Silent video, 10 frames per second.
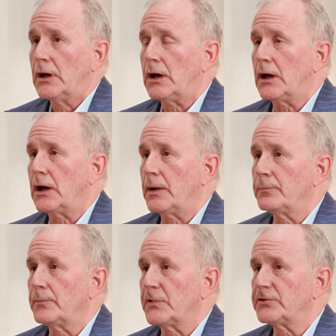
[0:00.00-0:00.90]

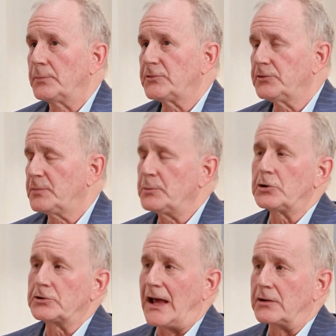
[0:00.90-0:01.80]
sometimes
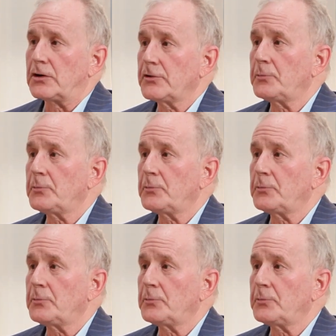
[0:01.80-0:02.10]
people look down on